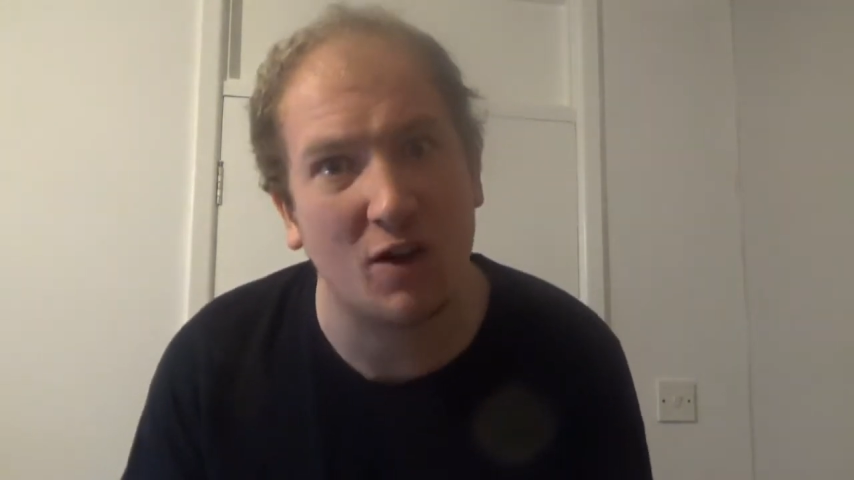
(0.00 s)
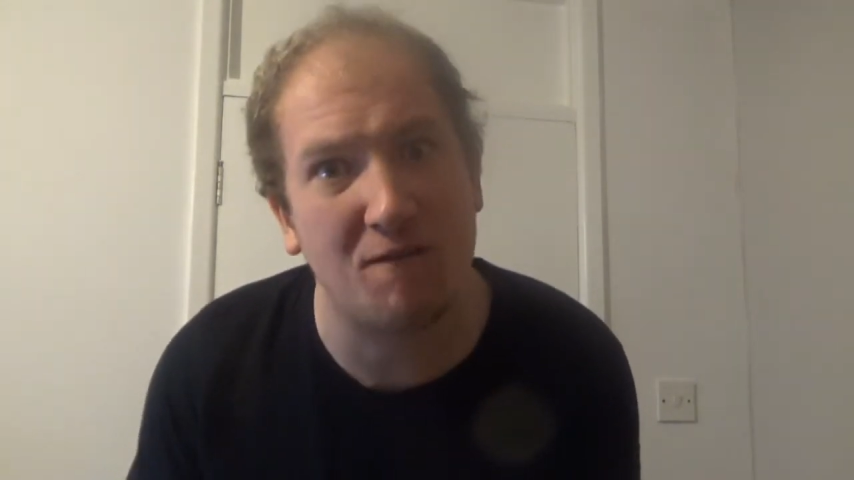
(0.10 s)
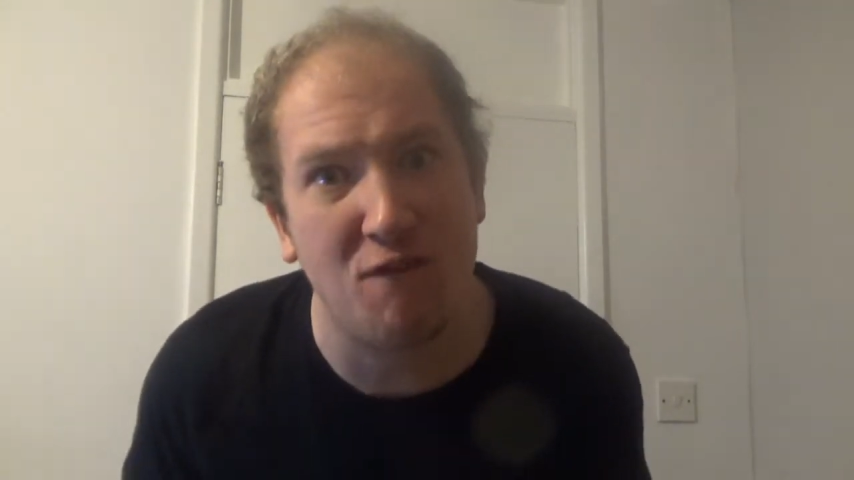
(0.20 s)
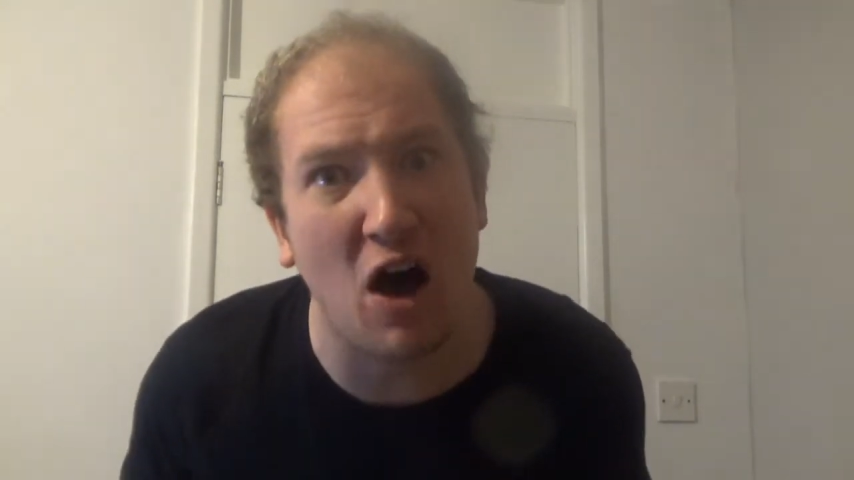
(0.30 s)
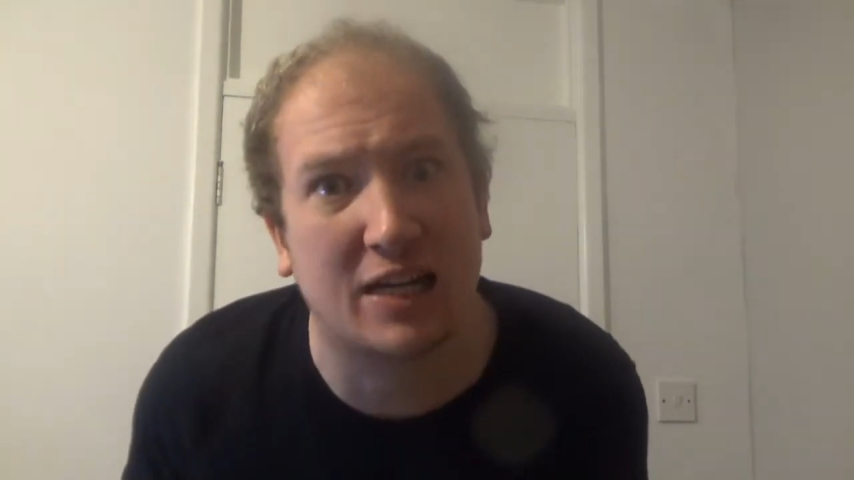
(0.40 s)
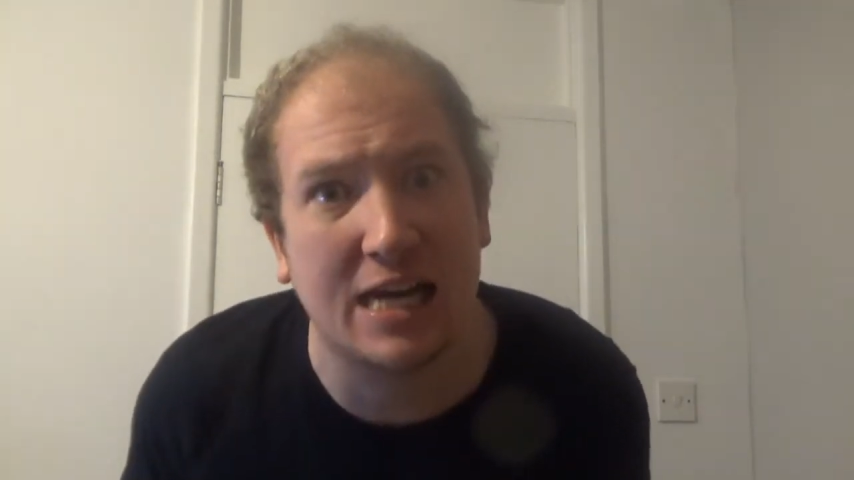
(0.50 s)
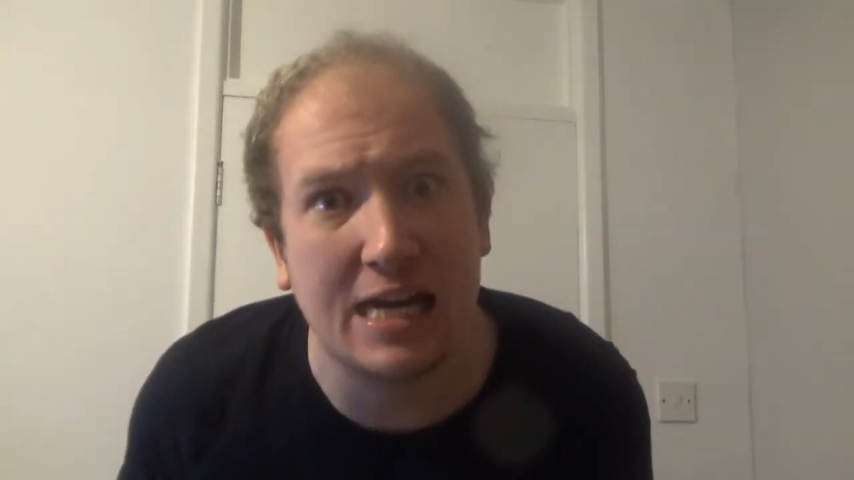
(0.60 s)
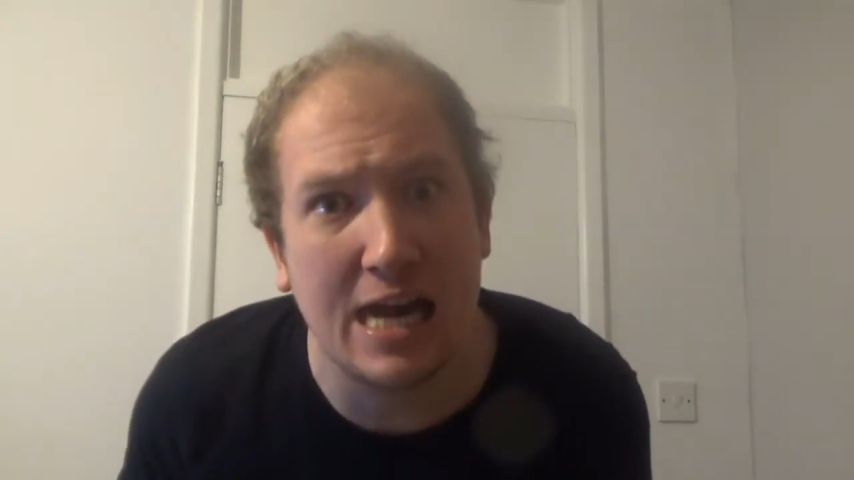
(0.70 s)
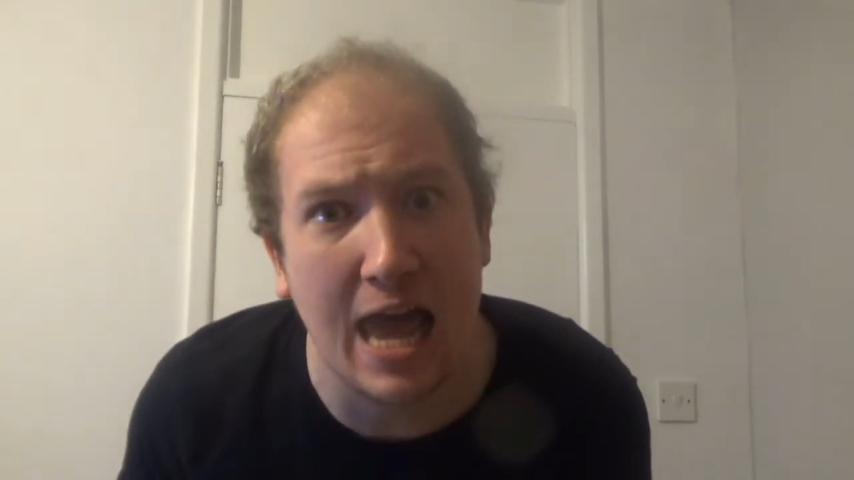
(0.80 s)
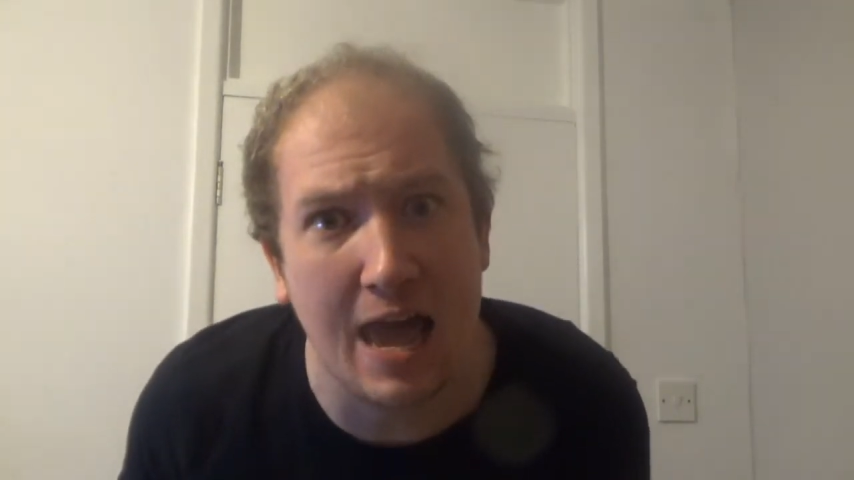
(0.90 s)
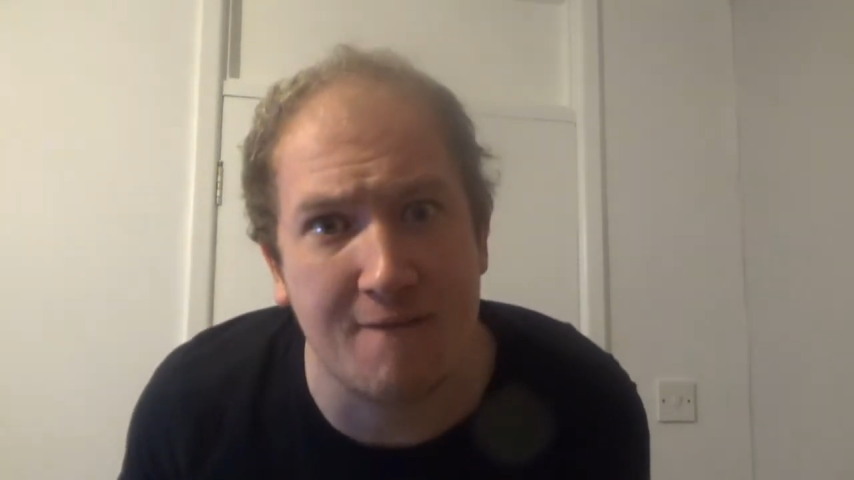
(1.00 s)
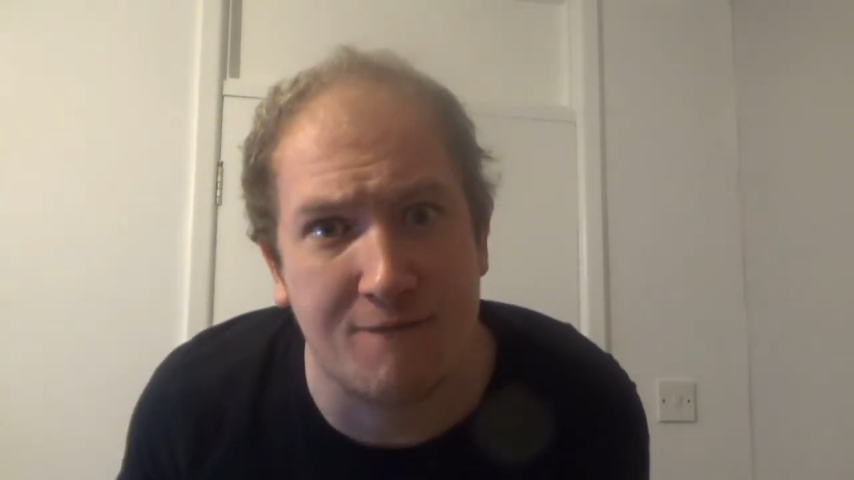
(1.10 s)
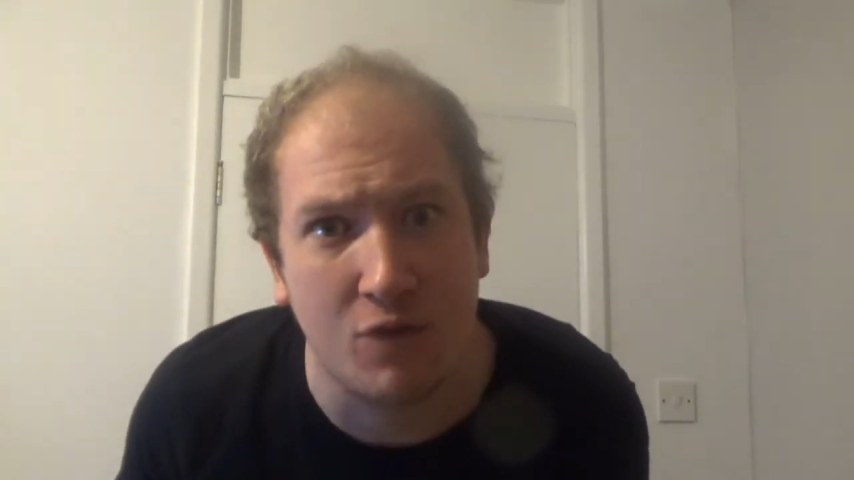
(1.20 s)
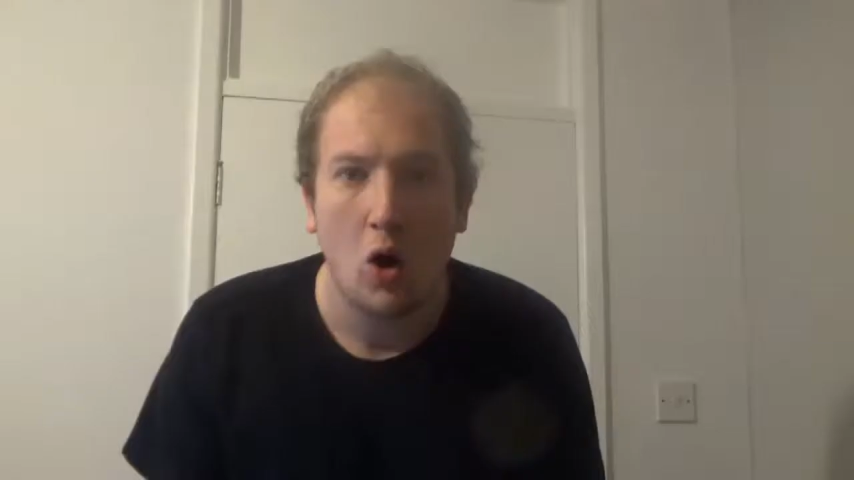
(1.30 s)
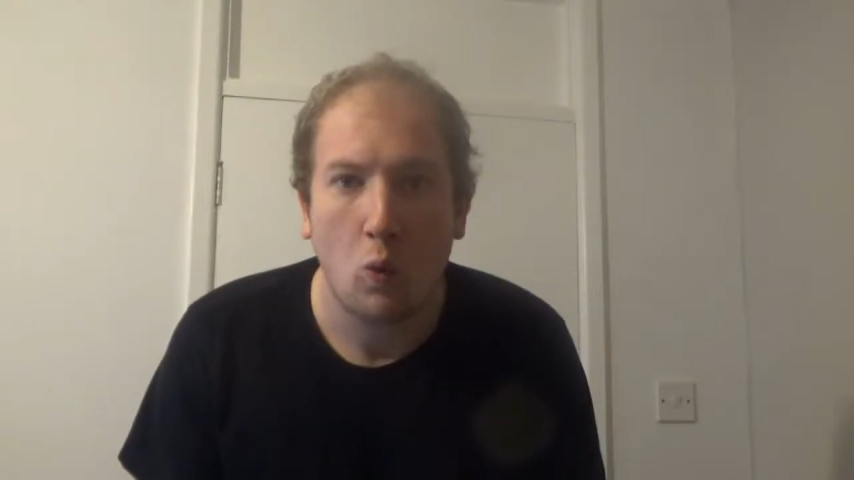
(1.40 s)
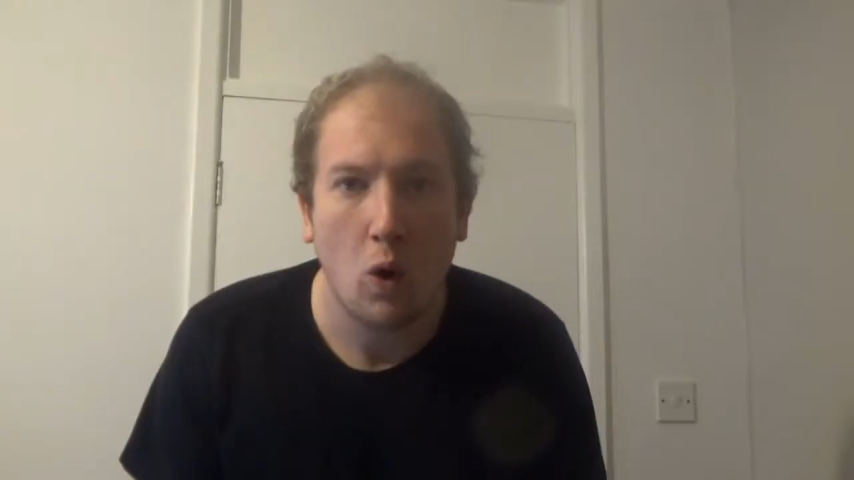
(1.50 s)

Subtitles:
to fucking live.